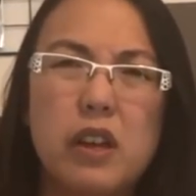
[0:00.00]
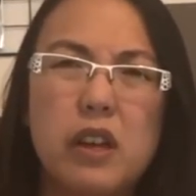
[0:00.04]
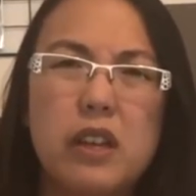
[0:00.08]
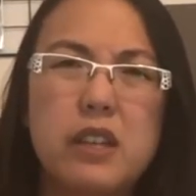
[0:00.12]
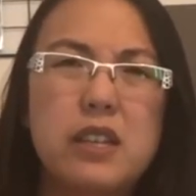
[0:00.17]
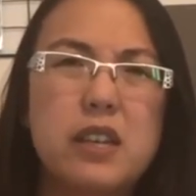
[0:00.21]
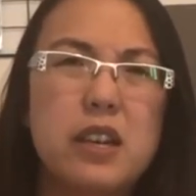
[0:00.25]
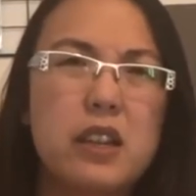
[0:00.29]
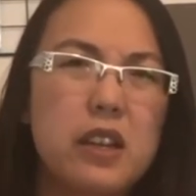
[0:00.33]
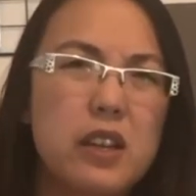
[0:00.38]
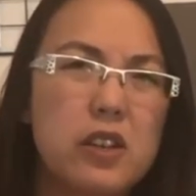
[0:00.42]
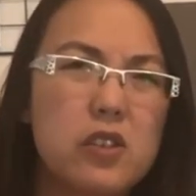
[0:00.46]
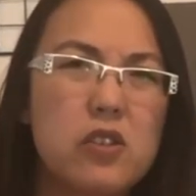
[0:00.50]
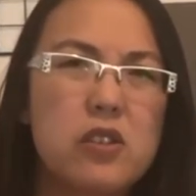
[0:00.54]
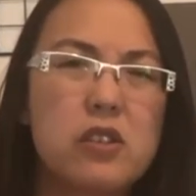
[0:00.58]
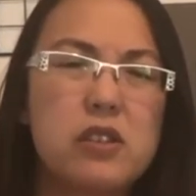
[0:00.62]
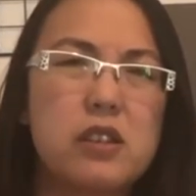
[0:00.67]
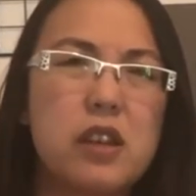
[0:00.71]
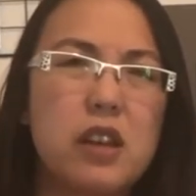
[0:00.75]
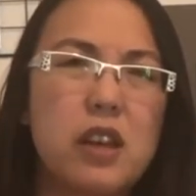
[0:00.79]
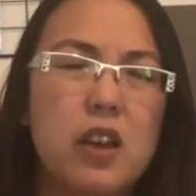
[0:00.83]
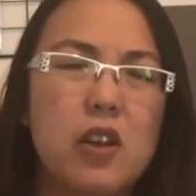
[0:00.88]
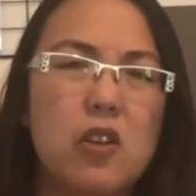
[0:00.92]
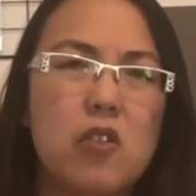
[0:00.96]
until I
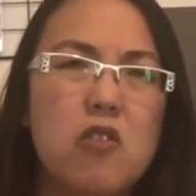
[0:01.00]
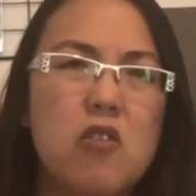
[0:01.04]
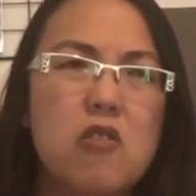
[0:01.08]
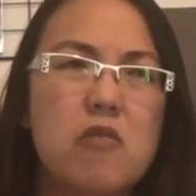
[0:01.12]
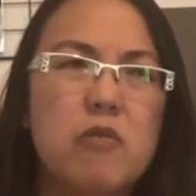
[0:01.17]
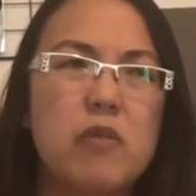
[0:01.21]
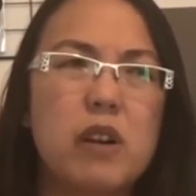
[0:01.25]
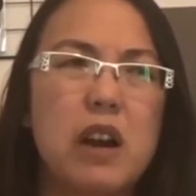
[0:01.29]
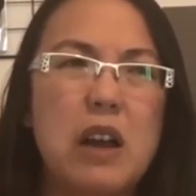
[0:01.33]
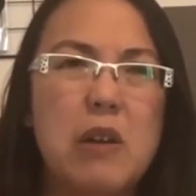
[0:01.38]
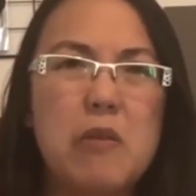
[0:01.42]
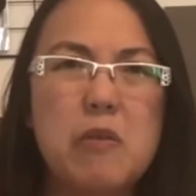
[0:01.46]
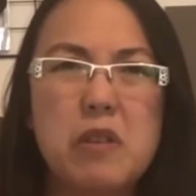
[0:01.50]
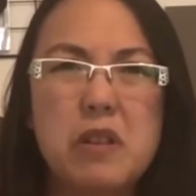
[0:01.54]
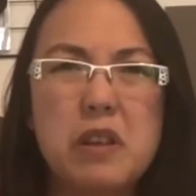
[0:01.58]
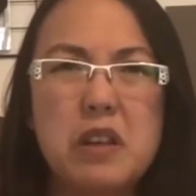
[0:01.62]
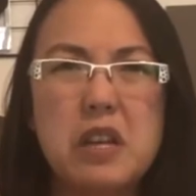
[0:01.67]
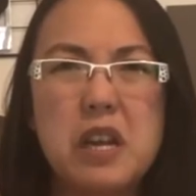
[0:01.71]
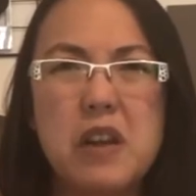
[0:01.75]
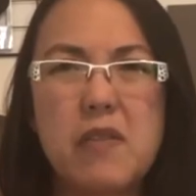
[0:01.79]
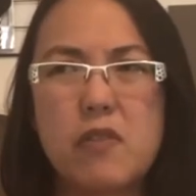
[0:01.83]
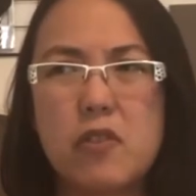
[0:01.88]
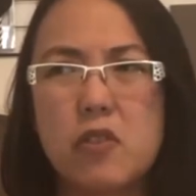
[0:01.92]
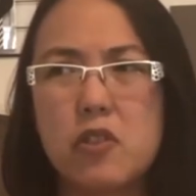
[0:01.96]
started staying at home, I
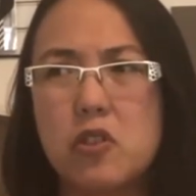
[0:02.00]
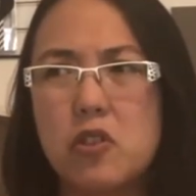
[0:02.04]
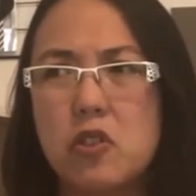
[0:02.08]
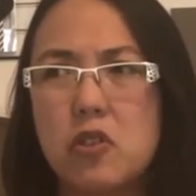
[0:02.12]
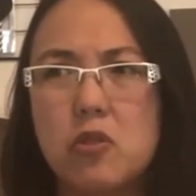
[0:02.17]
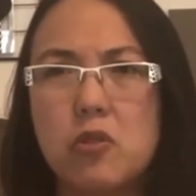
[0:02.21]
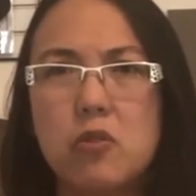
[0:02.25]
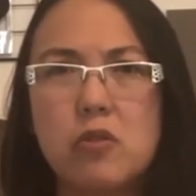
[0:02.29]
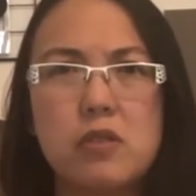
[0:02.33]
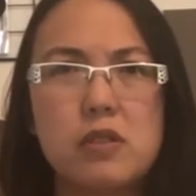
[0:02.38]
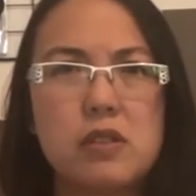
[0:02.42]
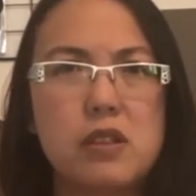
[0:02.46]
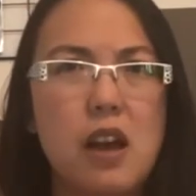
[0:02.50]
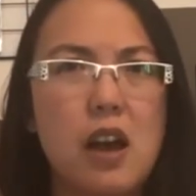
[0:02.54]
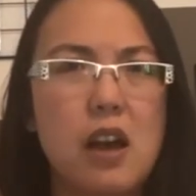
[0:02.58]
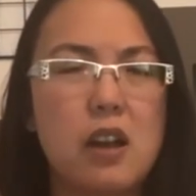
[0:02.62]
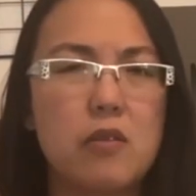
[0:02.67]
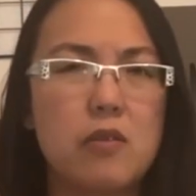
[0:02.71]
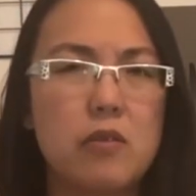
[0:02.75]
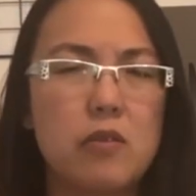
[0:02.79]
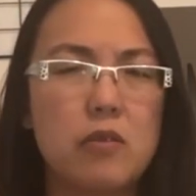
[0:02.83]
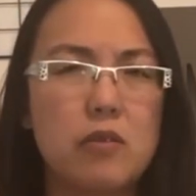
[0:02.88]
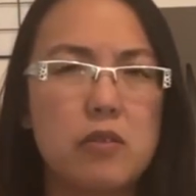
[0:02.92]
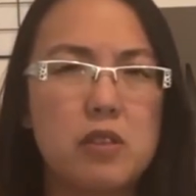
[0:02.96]
really never used
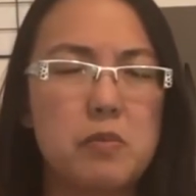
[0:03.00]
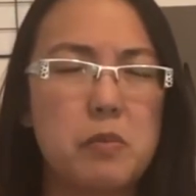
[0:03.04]
that